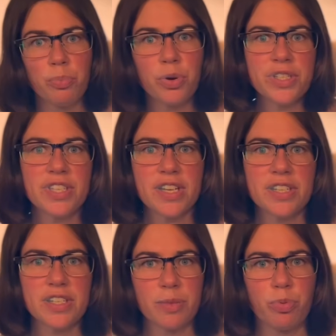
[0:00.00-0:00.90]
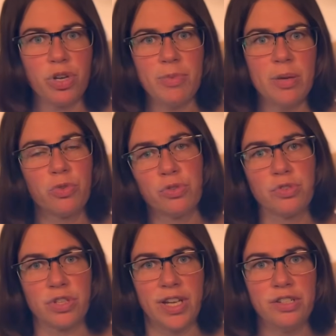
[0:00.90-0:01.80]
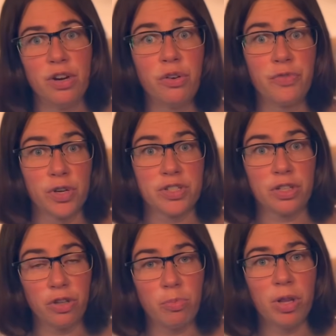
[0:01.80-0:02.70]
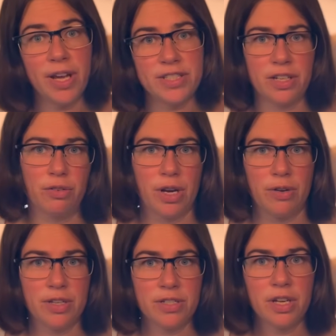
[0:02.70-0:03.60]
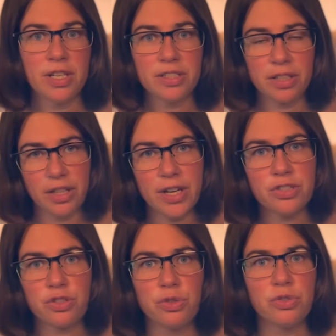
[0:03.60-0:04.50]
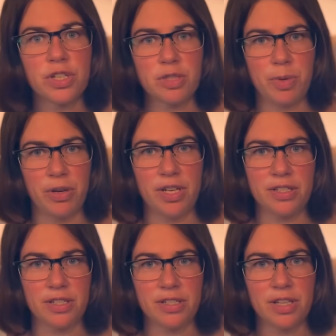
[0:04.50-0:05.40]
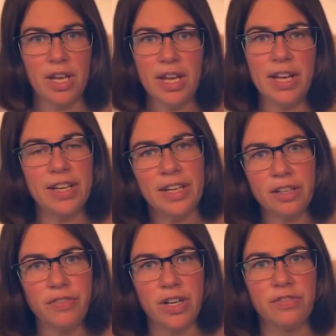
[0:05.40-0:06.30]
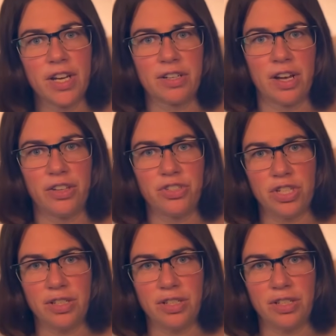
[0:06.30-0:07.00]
Princess is a premium cruise line known for its global itineraries, deluxe cruise experiences, and innovative technology.